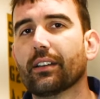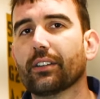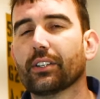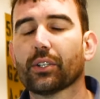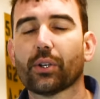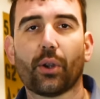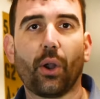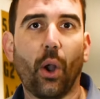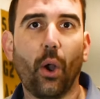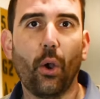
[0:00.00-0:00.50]

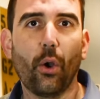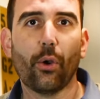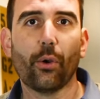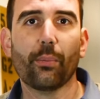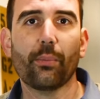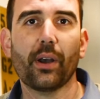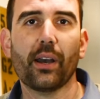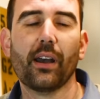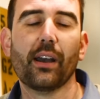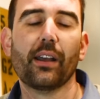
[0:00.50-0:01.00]
your
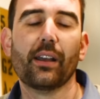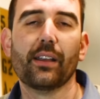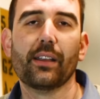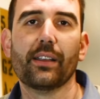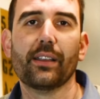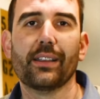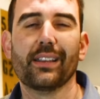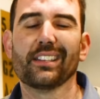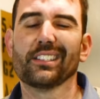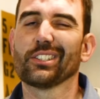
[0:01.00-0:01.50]
home
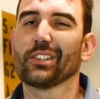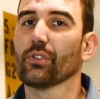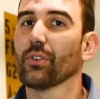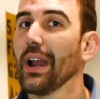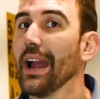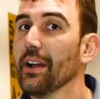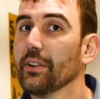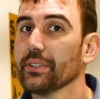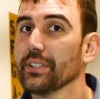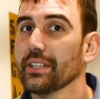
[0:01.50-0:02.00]
is
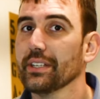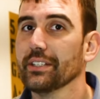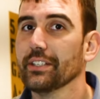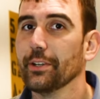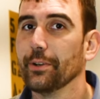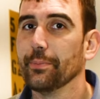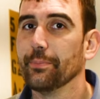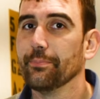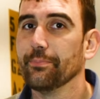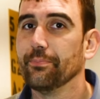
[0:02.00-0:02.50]
grounded.
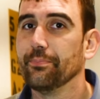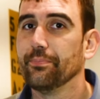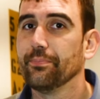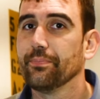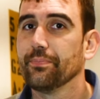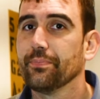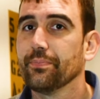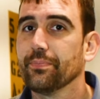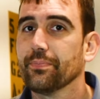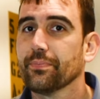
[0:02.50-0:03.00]

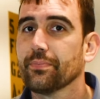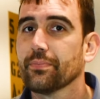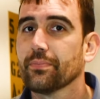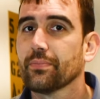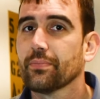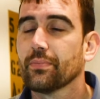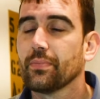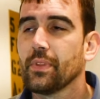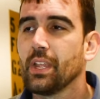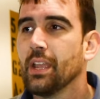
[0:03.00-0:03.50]

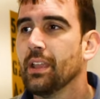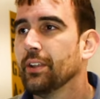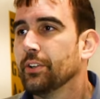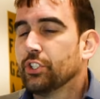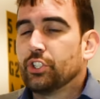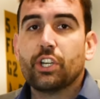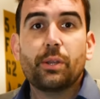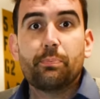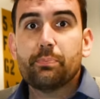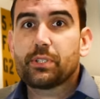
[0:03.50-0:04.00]

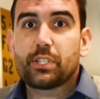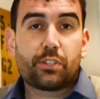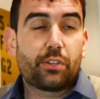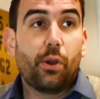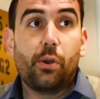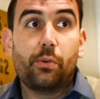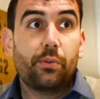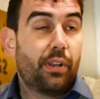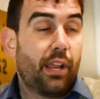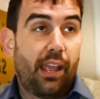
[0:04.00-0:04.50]
Ships
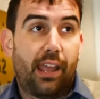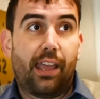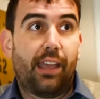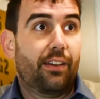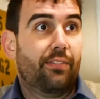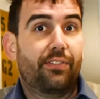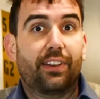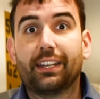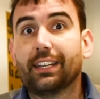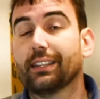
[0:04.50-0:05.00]
don't
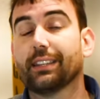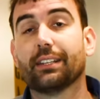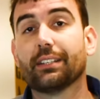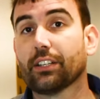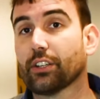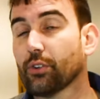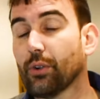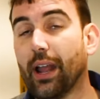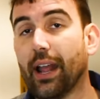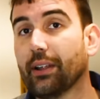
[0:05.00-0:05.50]
have anything
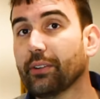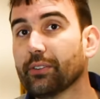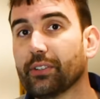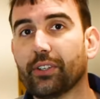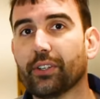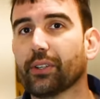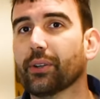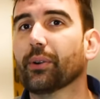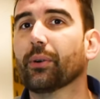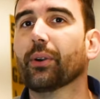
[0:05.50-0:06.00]
to ground
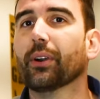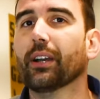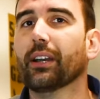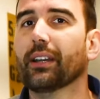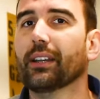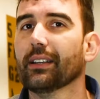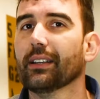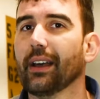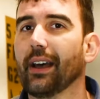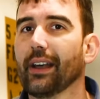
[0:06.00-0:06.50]
to,
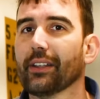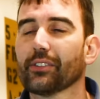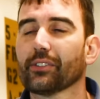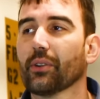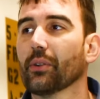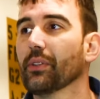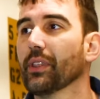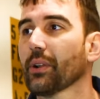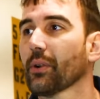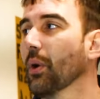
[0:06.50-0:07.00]
uh,
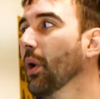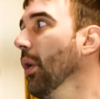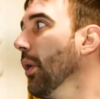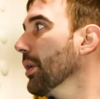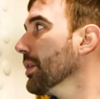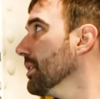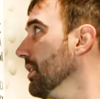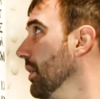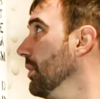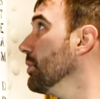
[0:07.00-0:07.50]
so there
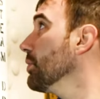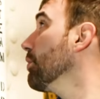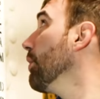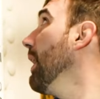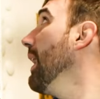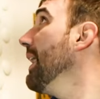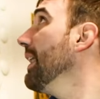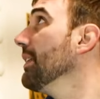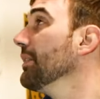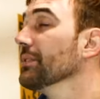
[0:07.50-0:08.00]
are no
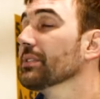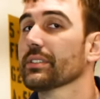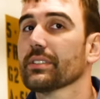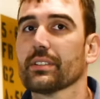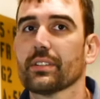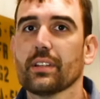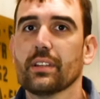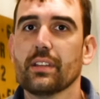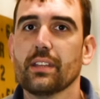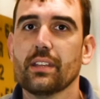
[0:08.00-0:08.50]

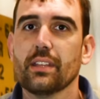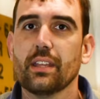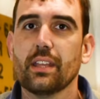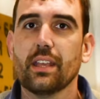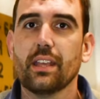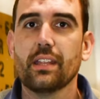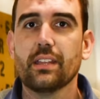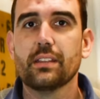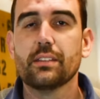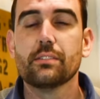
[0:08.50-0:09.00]
grounds
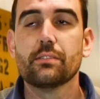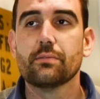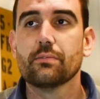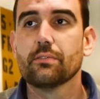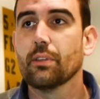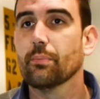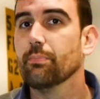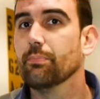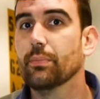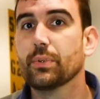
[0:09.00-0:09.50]
in
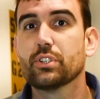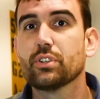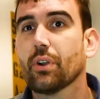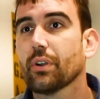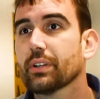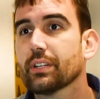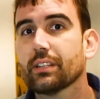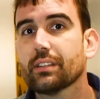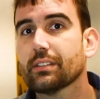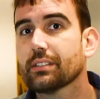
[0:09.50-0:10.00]
the
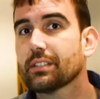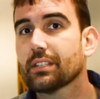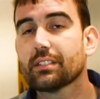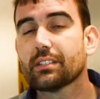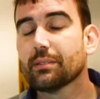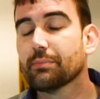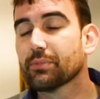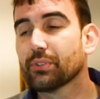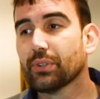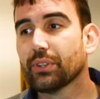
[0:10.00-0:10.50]
majority of the
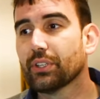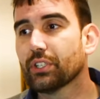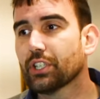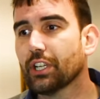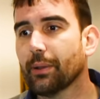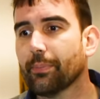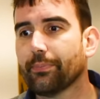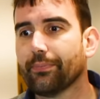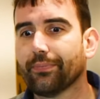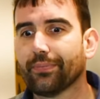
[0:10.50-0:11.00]
systems on the
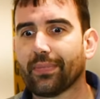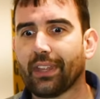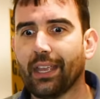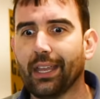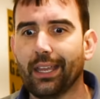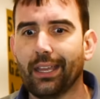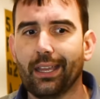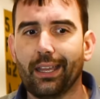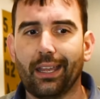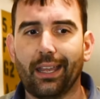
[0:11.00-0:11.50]
ship.
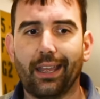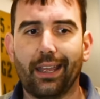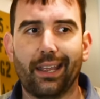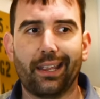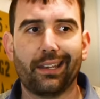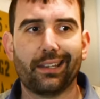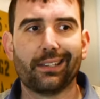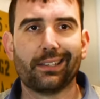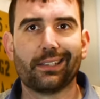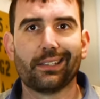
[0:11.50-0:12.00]

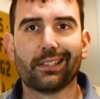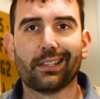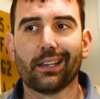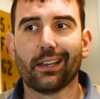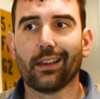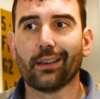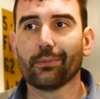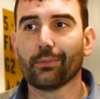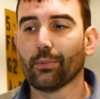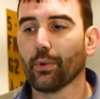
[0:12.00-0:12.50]
And
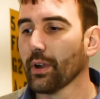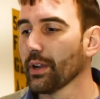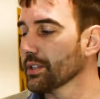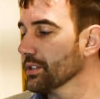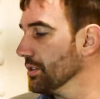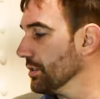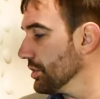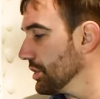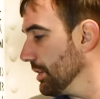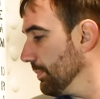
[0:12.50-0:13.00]
uh,
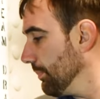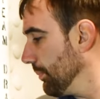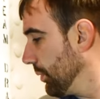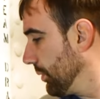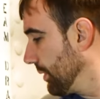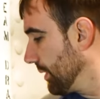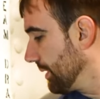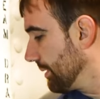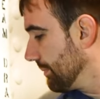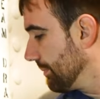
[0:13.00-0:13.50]
whereas your
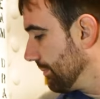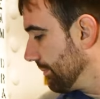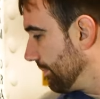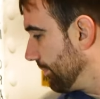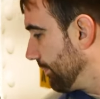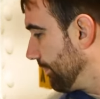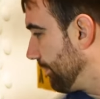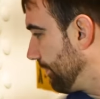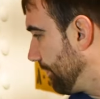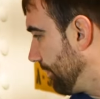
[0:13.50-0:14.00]
shipboard
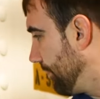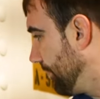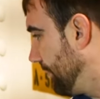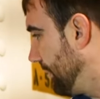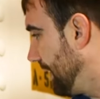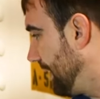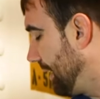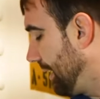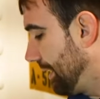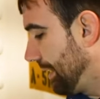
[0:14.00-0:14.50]

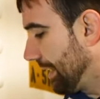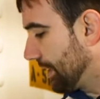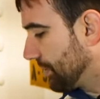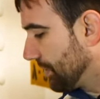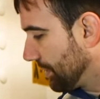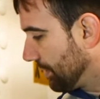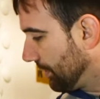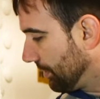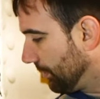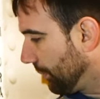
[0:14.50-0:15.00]

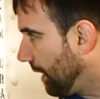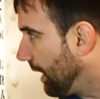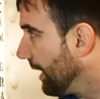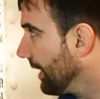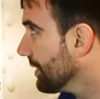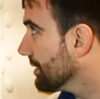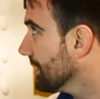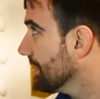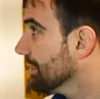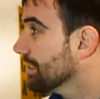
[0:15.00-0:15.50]
electrical
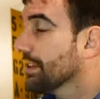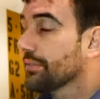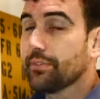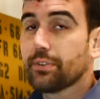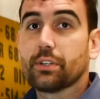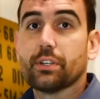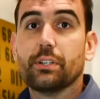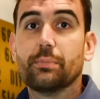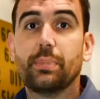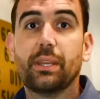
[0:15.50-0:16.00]
wires and stuff are
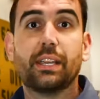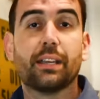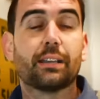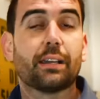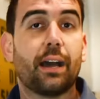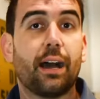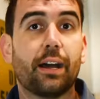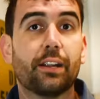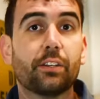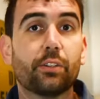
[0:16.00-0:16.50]
going to be in
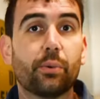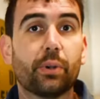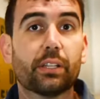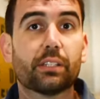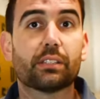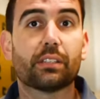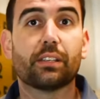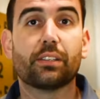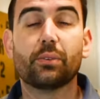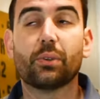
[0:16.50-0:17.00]

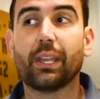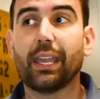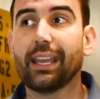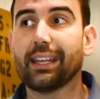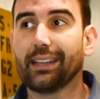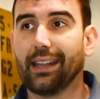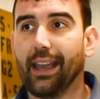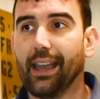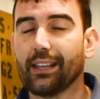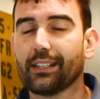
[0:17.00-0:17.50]
conduits that you
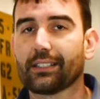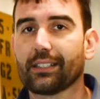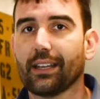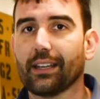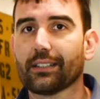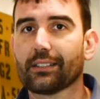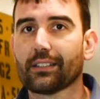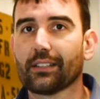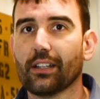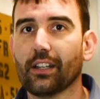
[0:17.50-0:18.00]
can't
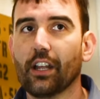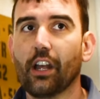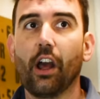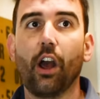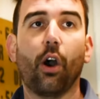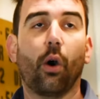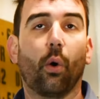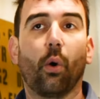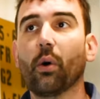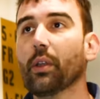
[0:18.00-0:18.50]
access
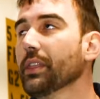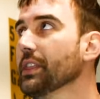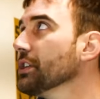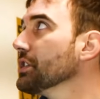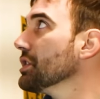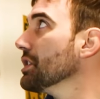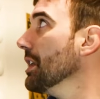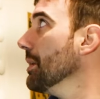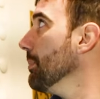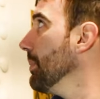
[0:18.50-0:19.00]
on the
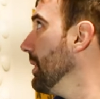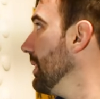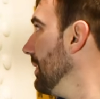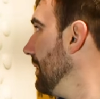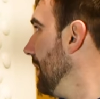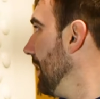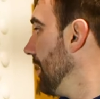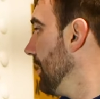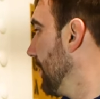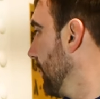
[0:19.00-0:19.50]
ship,
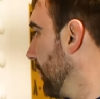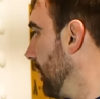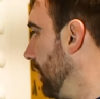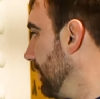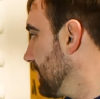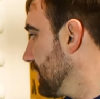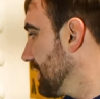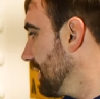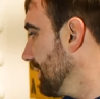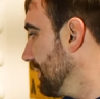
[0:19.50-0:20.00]
they're all
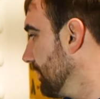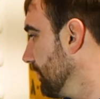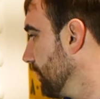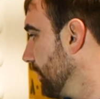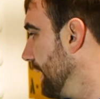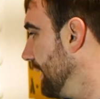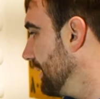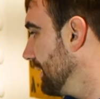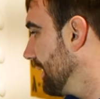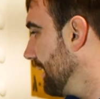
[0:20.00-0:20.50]
sitting
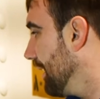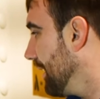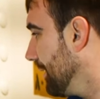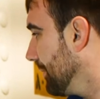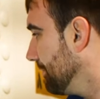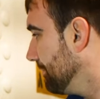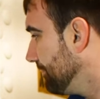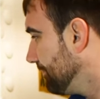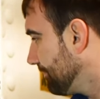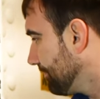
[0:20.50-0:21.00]
right
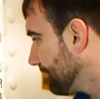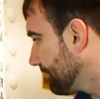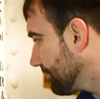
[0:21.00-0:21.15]
there